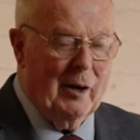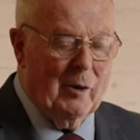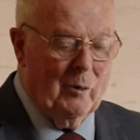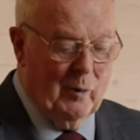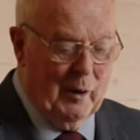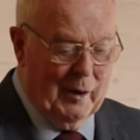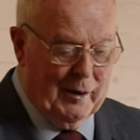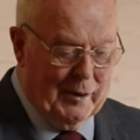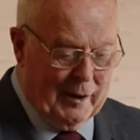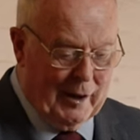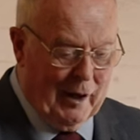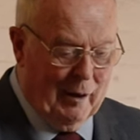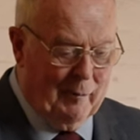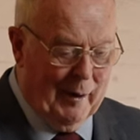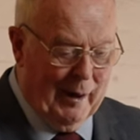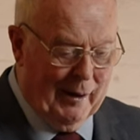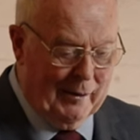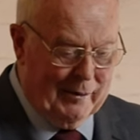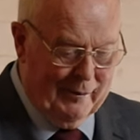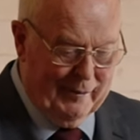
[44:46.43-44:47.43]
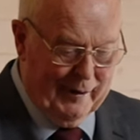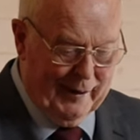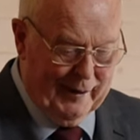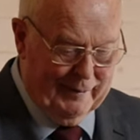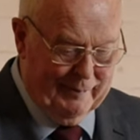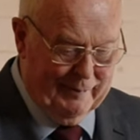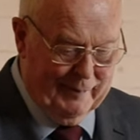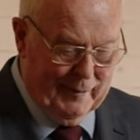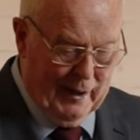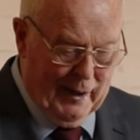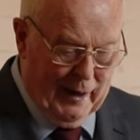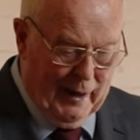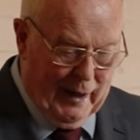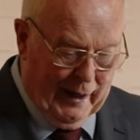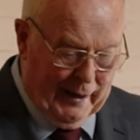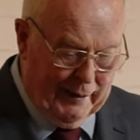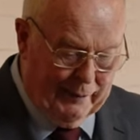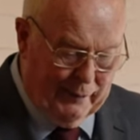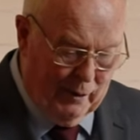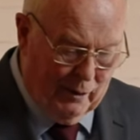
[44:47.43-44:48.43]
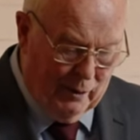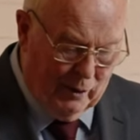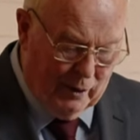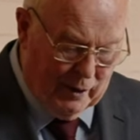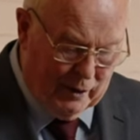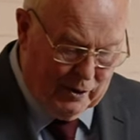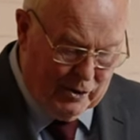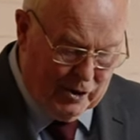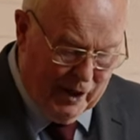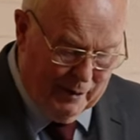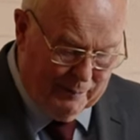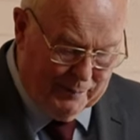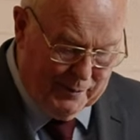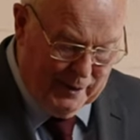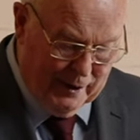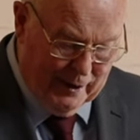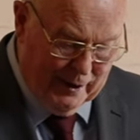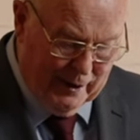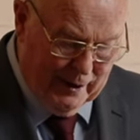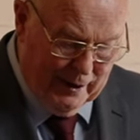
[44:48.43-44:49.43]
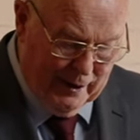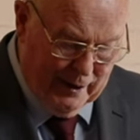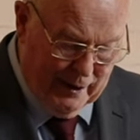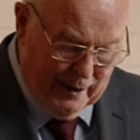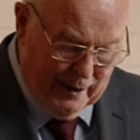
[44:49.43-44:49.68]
We're to come out of it. And if you look at chapter...